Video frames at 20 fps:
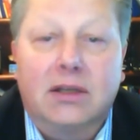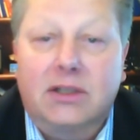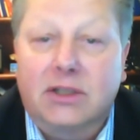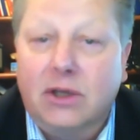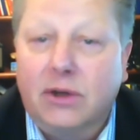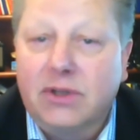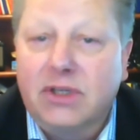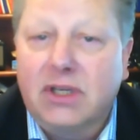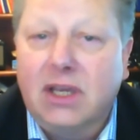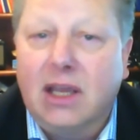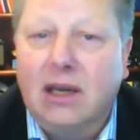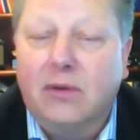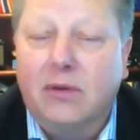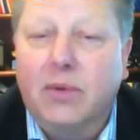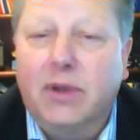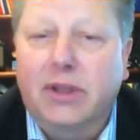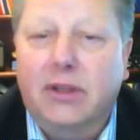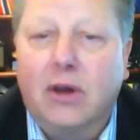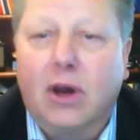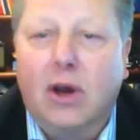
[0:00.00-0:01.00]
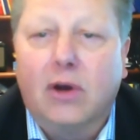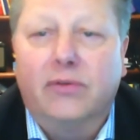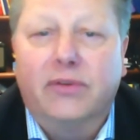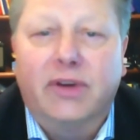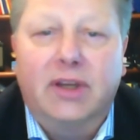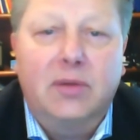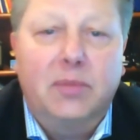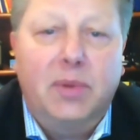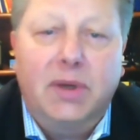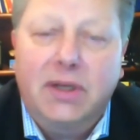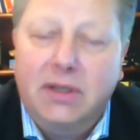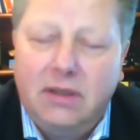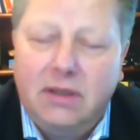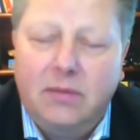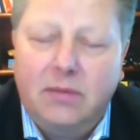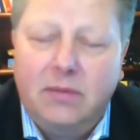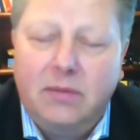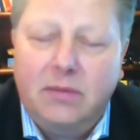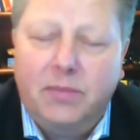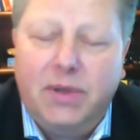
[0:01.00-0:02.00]
associated with COVID,
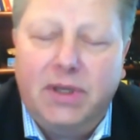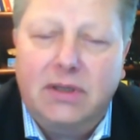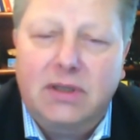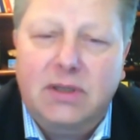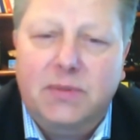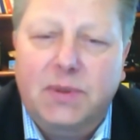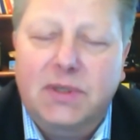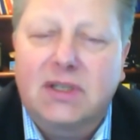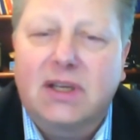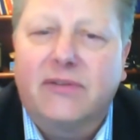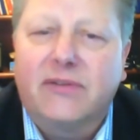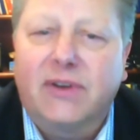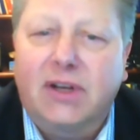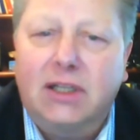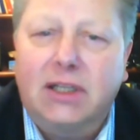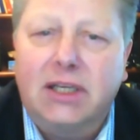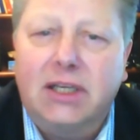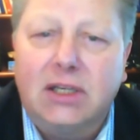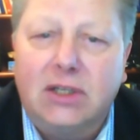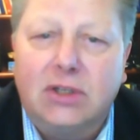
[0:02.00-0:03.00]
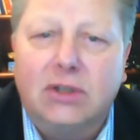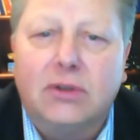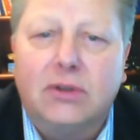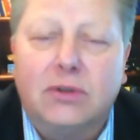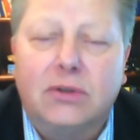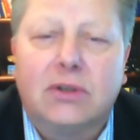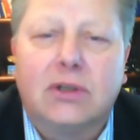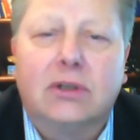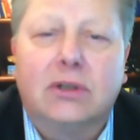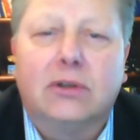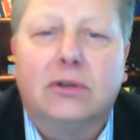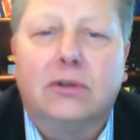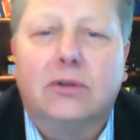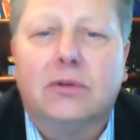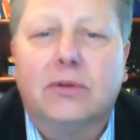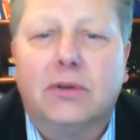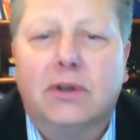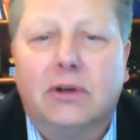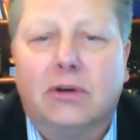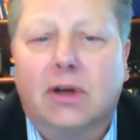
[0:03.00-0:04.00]
but specifically due
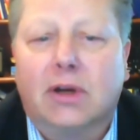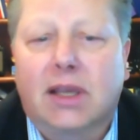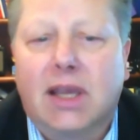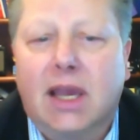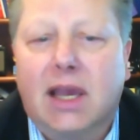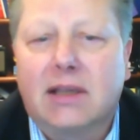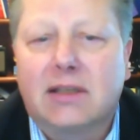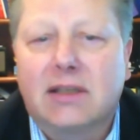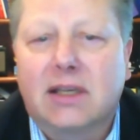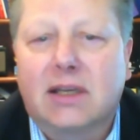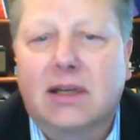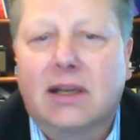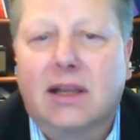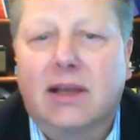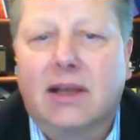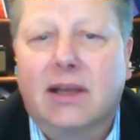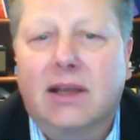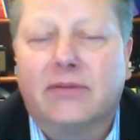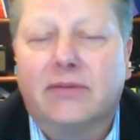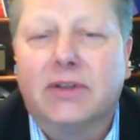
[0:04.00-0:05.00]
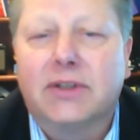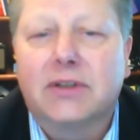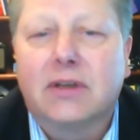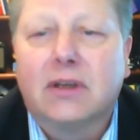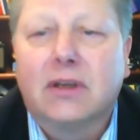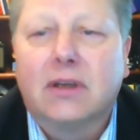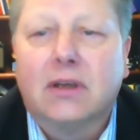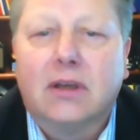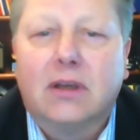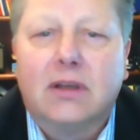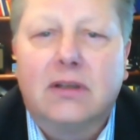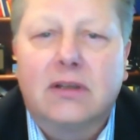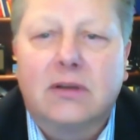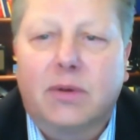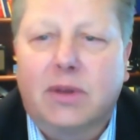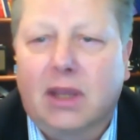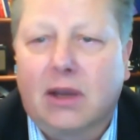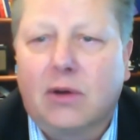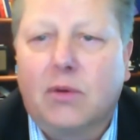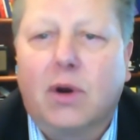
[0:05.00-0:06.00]
to uric acid levels. So
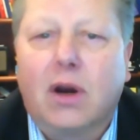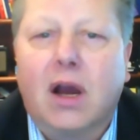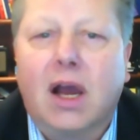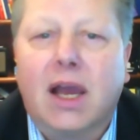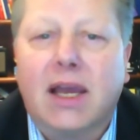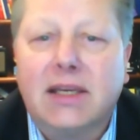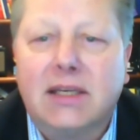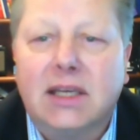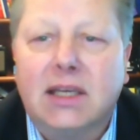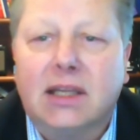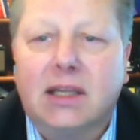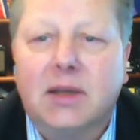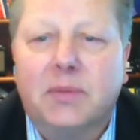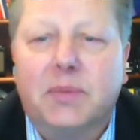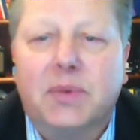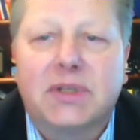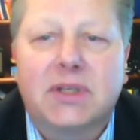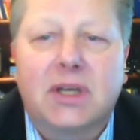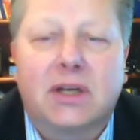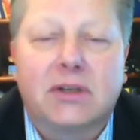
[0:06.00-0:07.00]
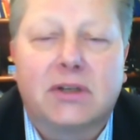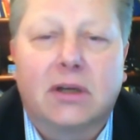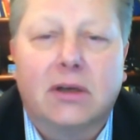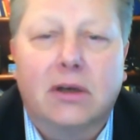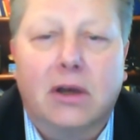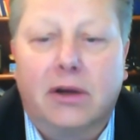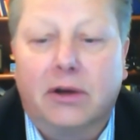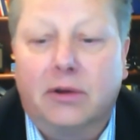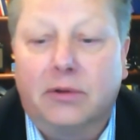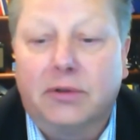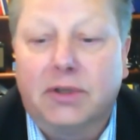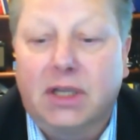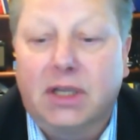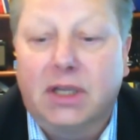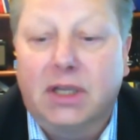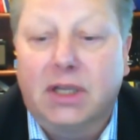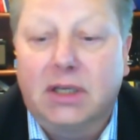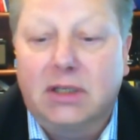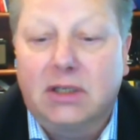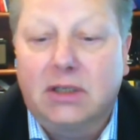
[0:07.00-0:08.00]
we think we're ideally positioned not
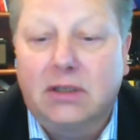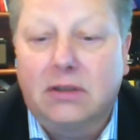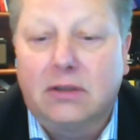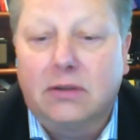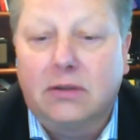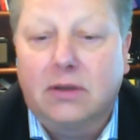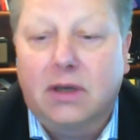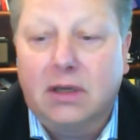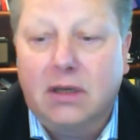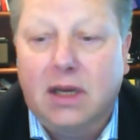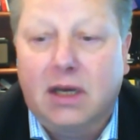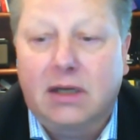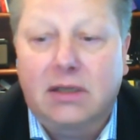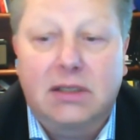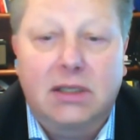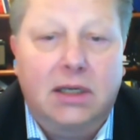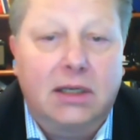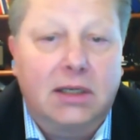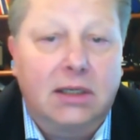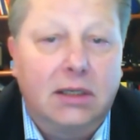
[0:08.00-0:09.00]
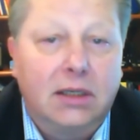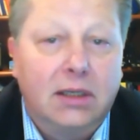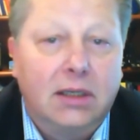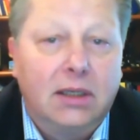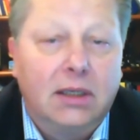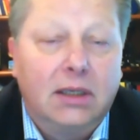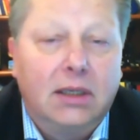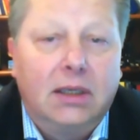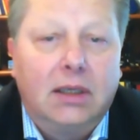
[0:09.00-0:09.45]
only to conduct a